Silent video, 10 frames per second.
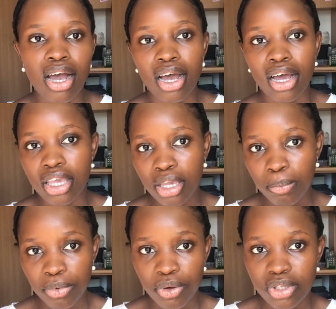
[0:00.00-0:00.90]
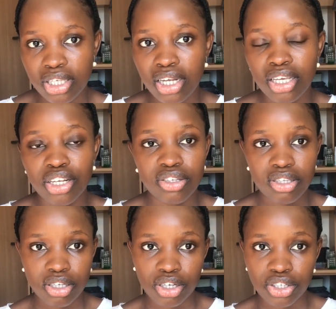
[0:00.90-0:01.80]
are imputed in the
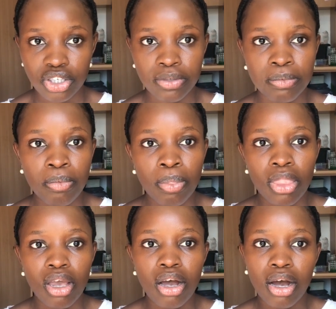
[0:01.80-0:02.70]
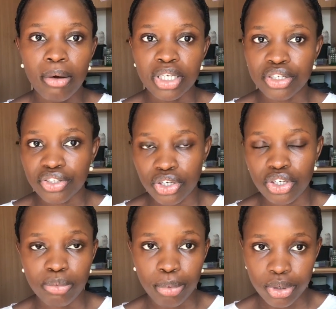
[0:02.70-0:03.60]
search um, in the search
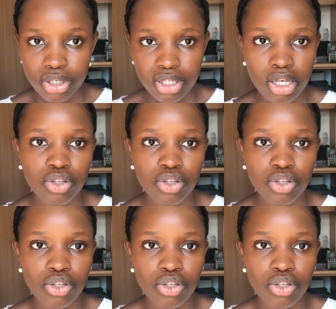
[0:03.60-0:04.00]
box.